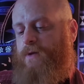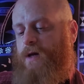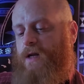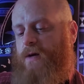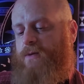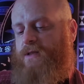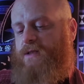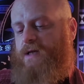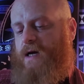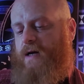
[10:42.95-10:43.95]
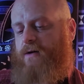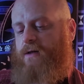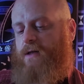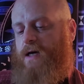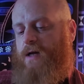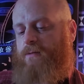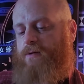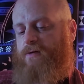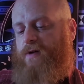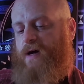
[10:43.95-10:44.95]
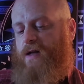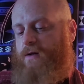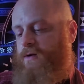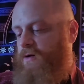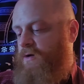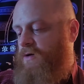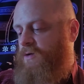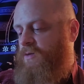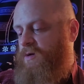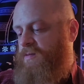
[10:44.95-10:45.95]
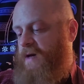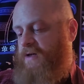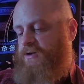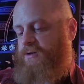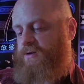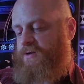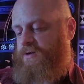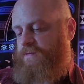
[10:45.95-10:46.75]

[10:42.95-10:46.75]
and I was entirely unprovided with matches.